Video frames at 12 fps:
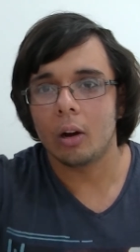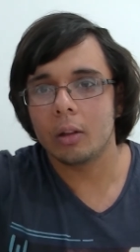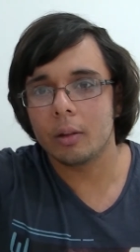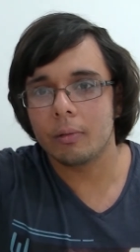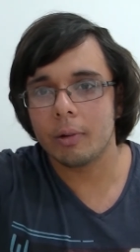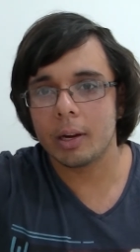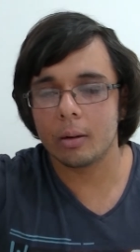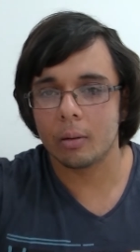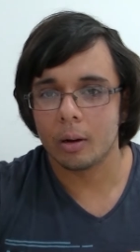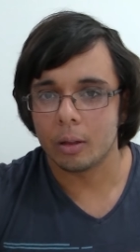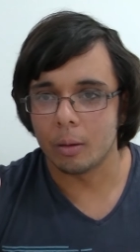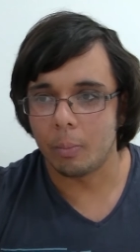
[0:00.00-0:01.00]
on the freaking
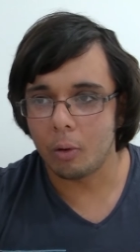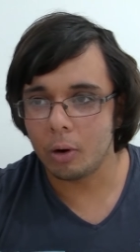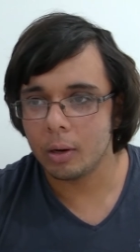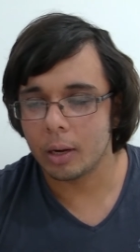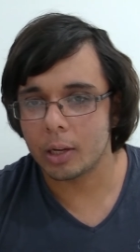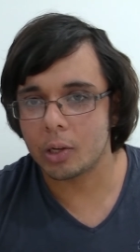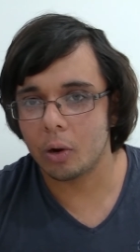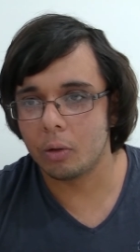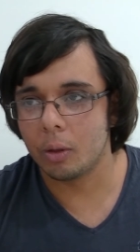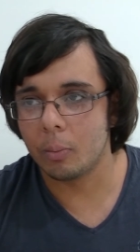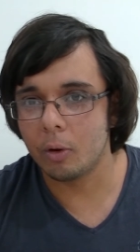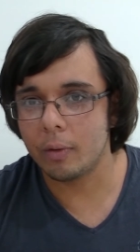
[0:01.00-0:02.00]
the board that
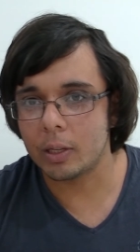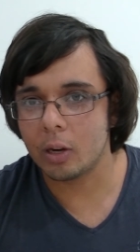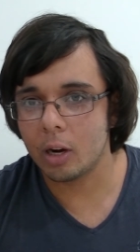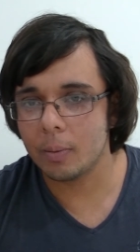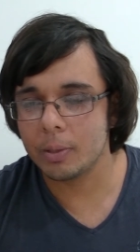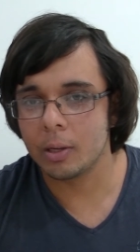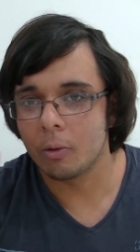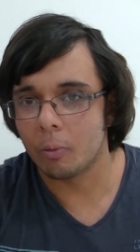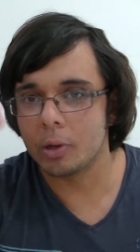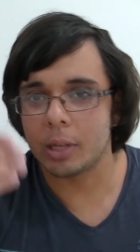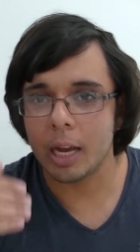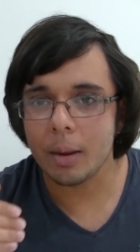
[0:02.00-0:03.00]
showed the movie times
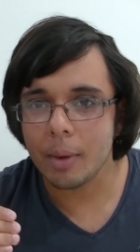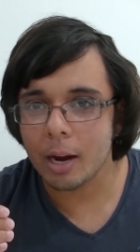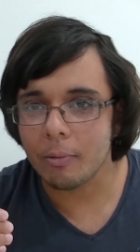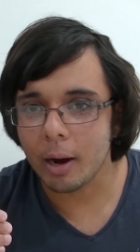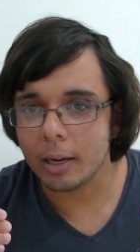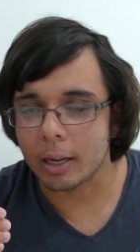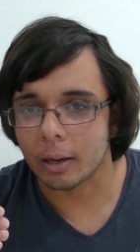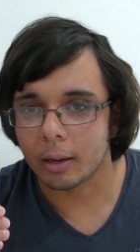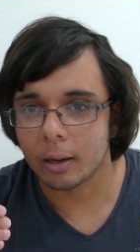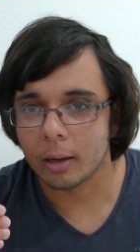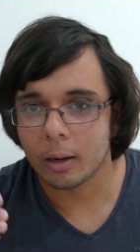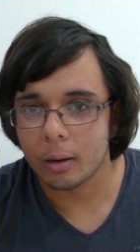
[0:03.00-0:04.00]
was the MA rating.
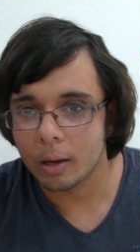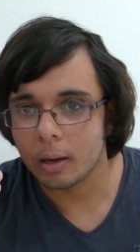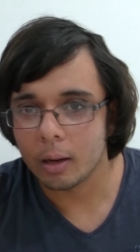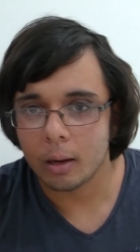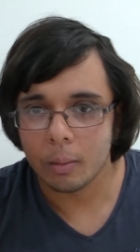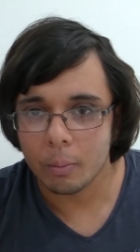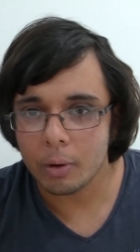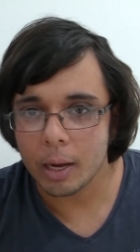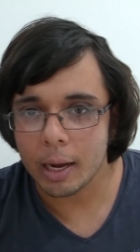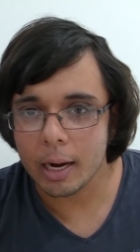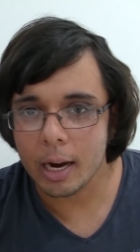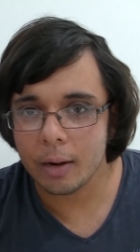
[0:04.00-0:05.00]
Pull your
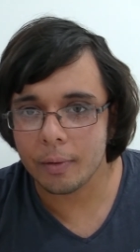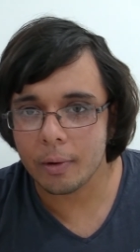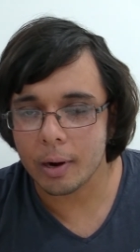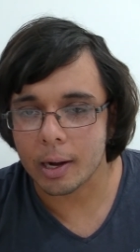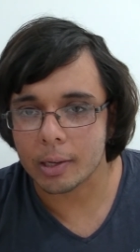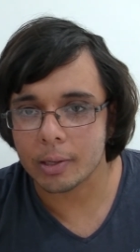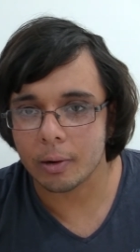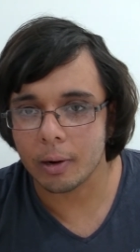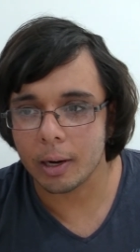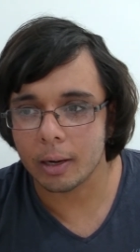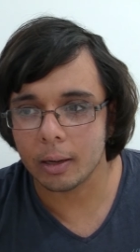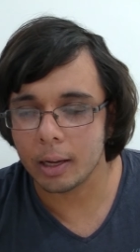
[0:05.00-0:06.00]
head out of your ass,
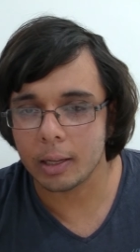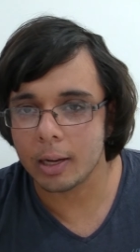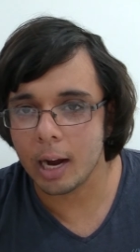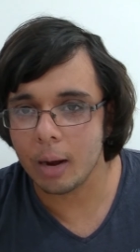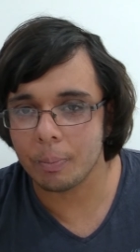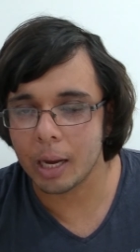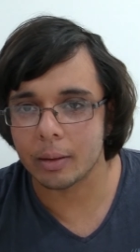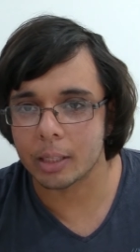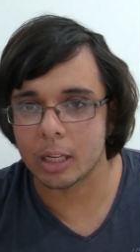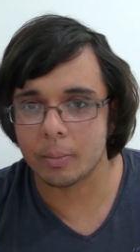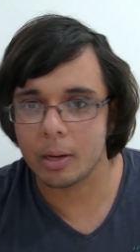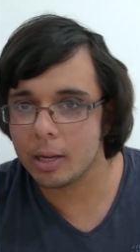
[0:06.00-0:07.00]
alright? Like you can't blame the
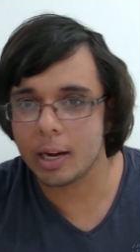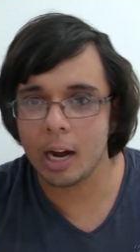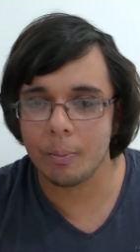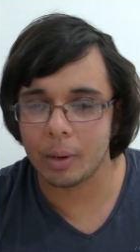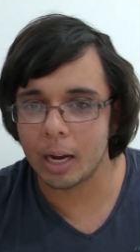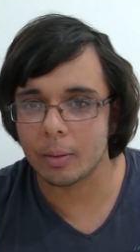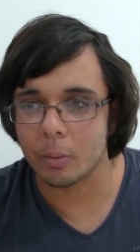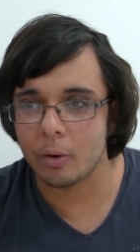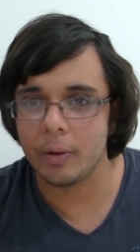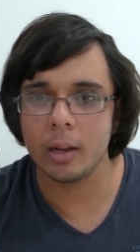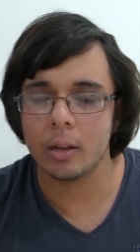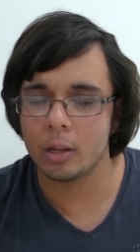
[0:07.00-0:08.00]
cinema, you can't blame the
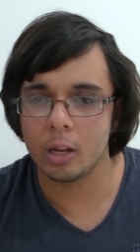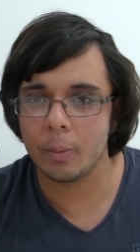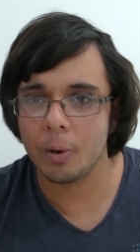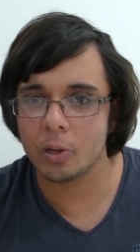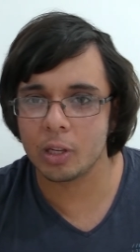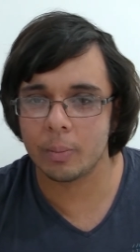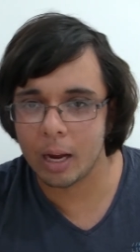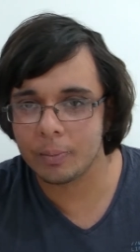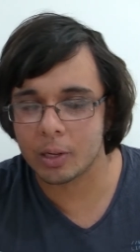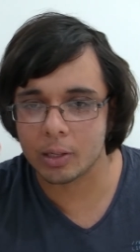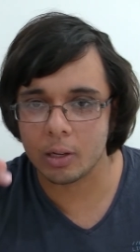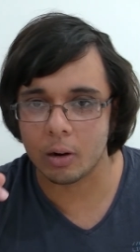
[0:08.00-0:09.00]
movie. The only person to blame is
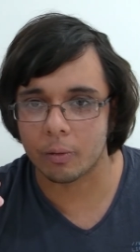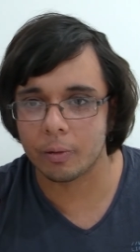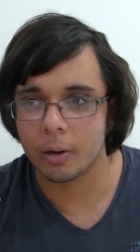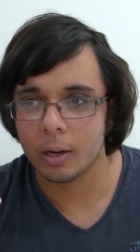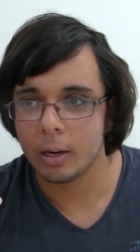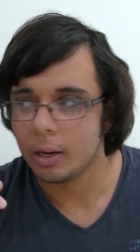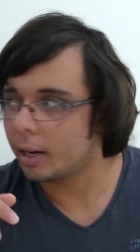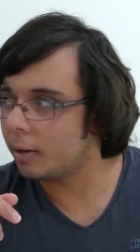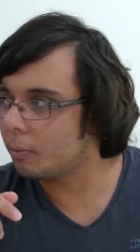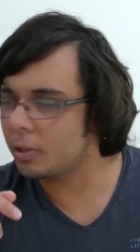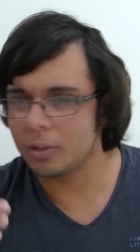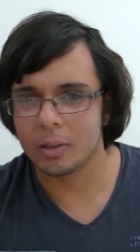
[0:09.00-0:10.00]
yourself. And
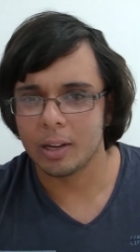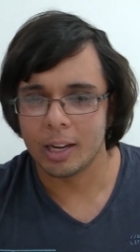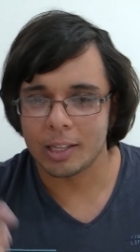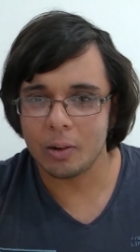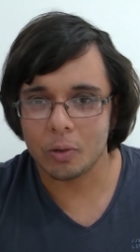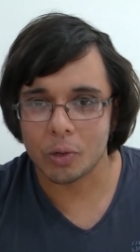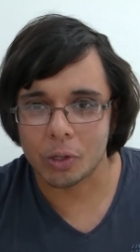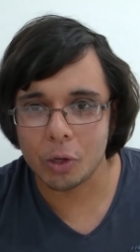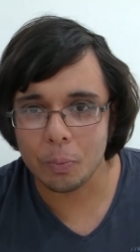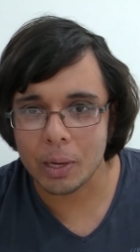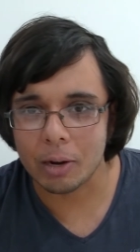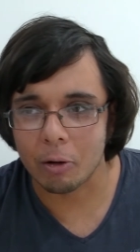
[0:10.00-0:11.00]
it wasn't it's not just
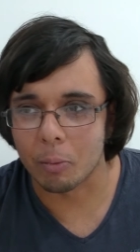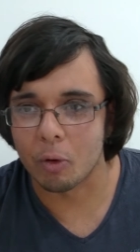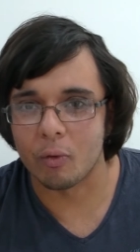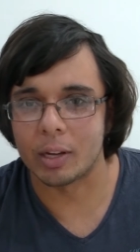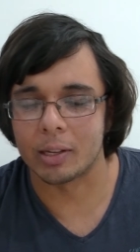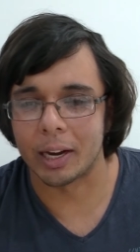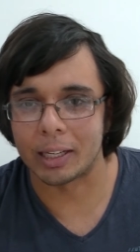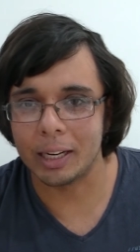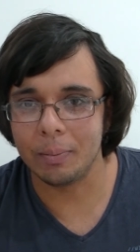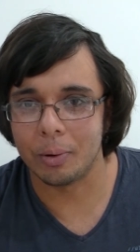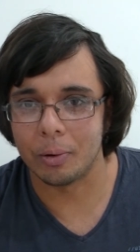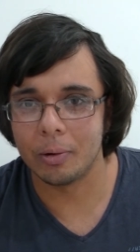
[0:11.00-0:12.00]
superhero movies like
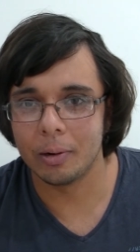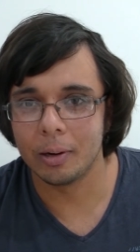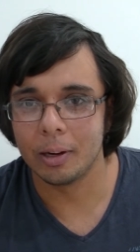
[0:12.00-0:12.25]
Deadpool.